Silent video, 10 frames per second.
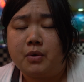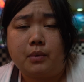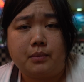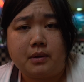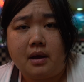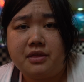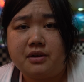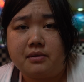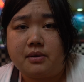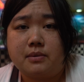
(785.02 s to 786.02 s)
when we got
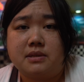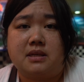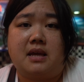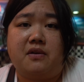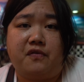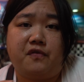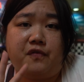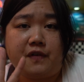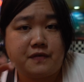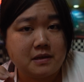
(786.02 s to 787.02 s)
there, there was a
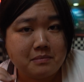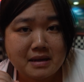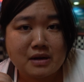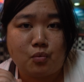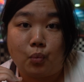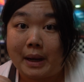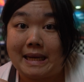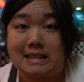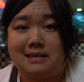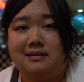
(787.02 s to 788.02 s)
50-minute
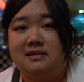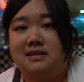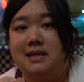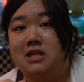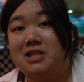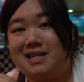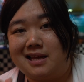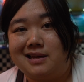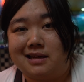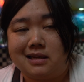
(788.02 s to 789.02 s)
wait to actually
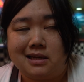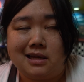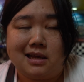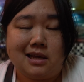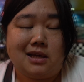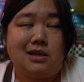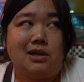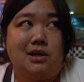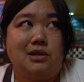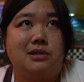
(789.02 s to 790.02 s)
get in.
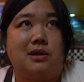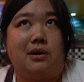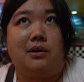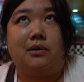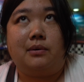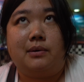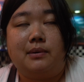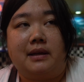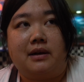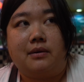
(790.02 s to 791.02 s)
So
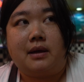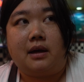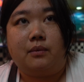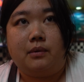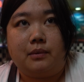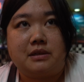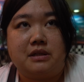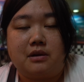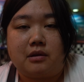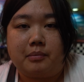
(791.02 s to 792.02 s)
we're like, okay, well, what's
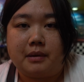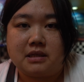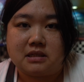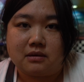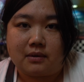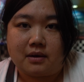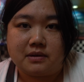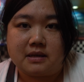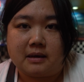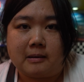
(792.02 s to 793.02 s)
another place
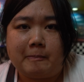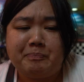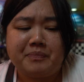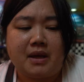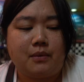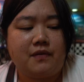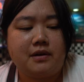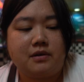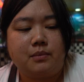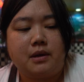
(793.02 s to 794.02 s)
around here?
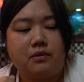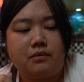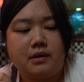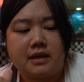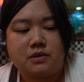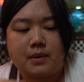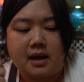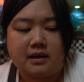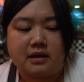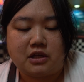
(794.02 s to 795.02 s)
We realized we
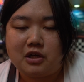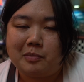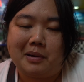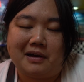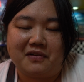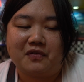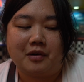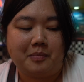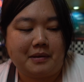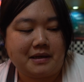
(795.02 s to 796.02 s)
had a coupon
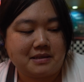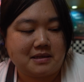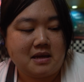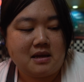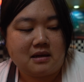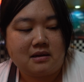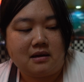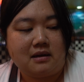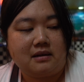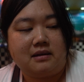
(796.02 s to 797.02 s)
for a place
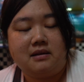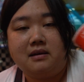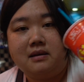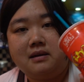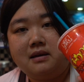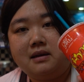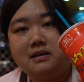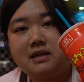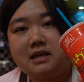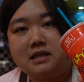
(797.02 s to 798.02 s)
called
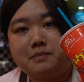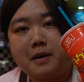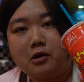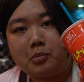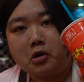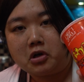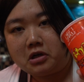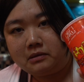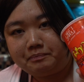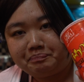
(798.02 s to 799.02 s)
Teddy's Better
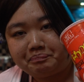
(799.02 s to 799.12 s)
Burger,